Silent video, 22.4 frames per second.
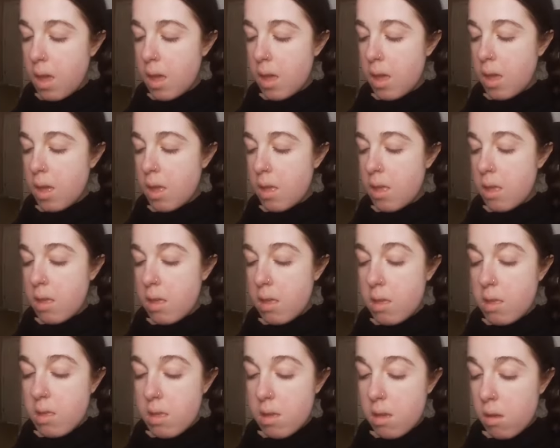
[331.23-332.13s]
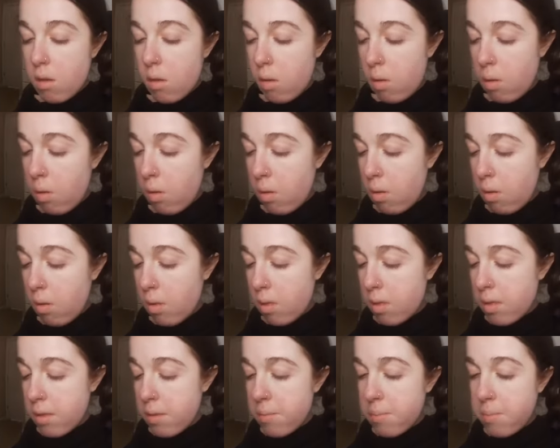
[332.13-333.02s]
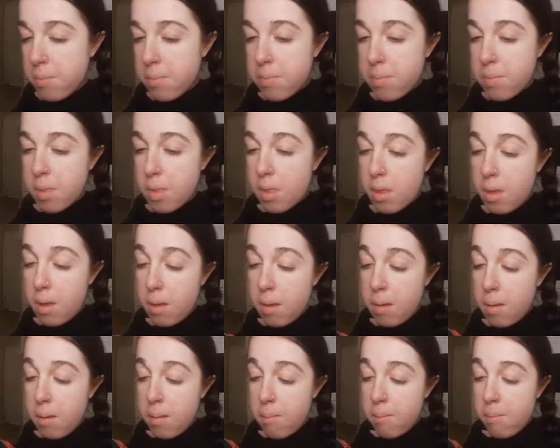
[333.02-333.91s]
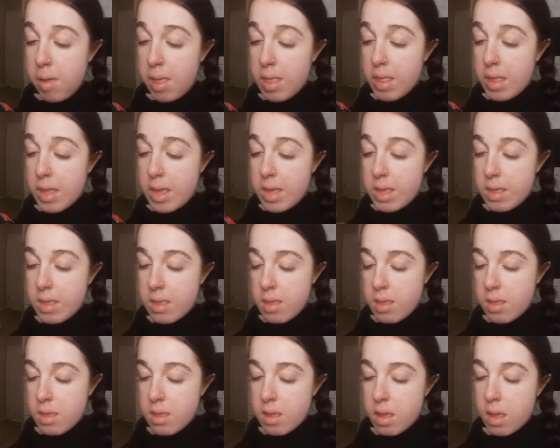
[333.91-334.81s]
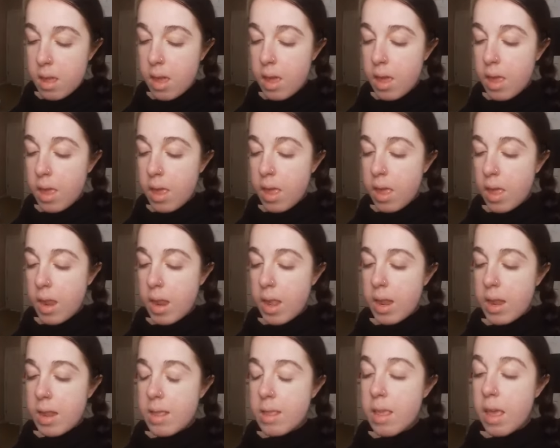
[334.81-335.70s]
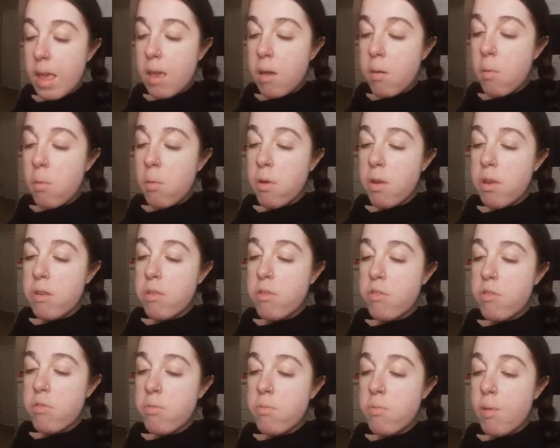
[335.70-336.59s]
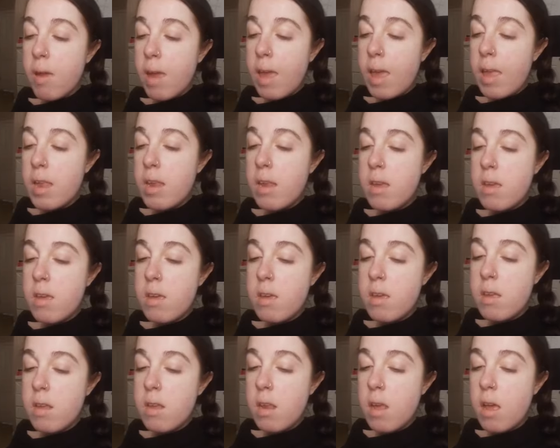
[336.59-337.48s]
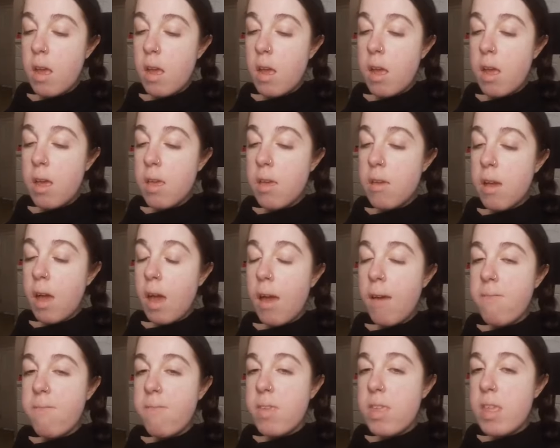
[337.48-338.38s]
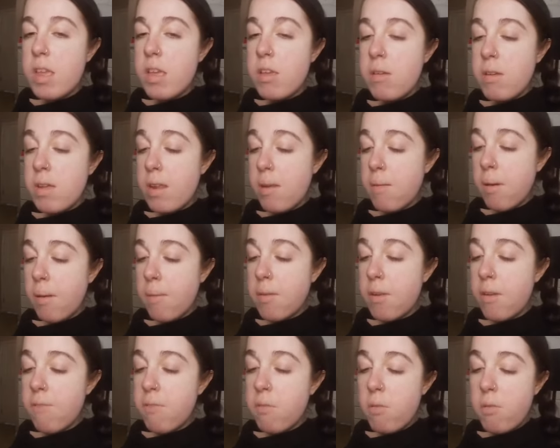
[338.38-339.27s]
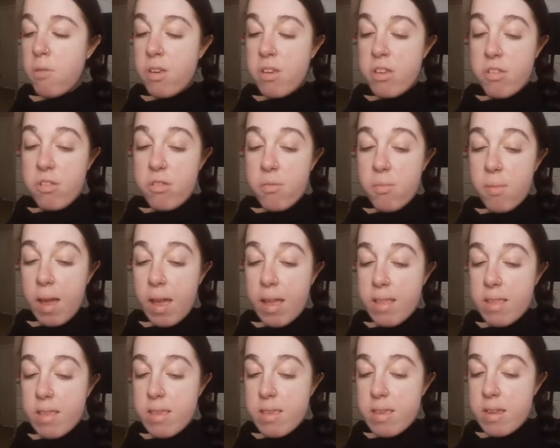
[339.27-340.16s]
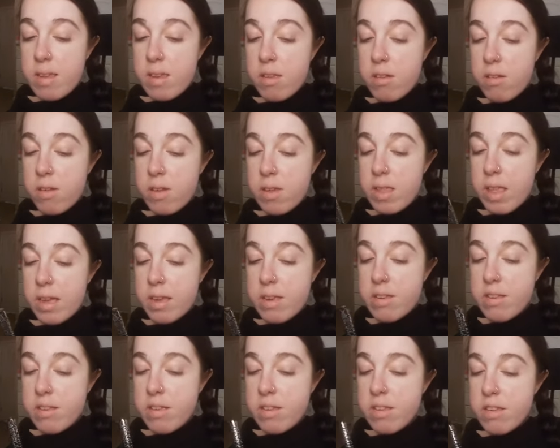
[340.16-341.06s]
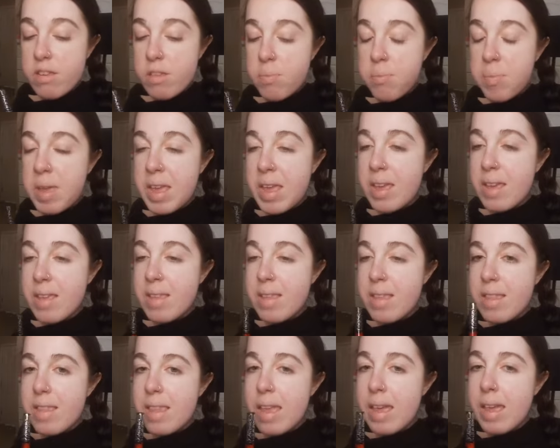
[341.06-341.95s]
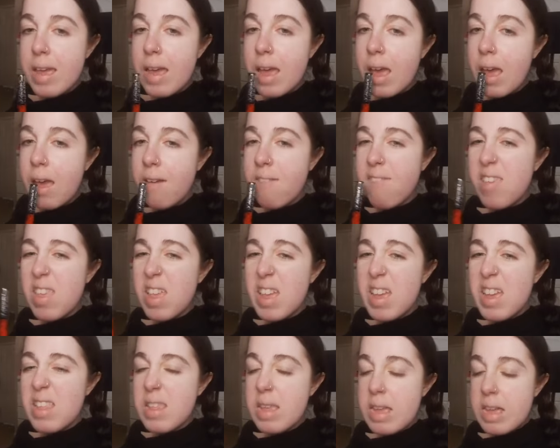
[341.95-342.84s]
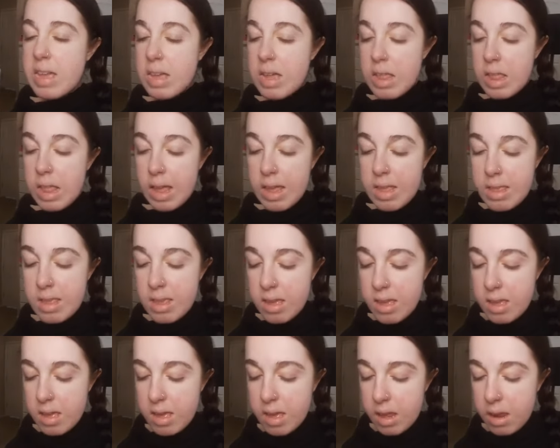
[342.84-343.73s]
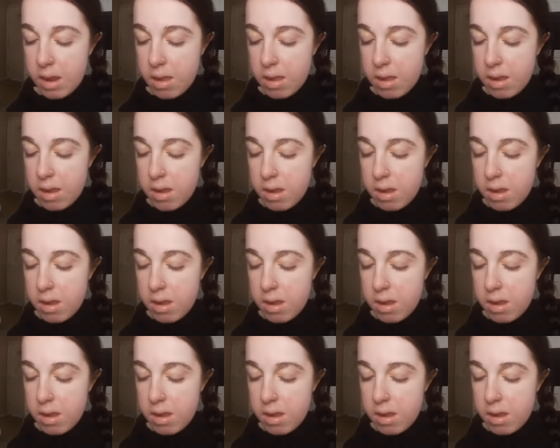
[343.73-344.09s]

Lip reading: is called Melisse, and it is a orange red. I feel like you can never have enough orange reds in your collection just because it's like, I feel like it's like a classic kind of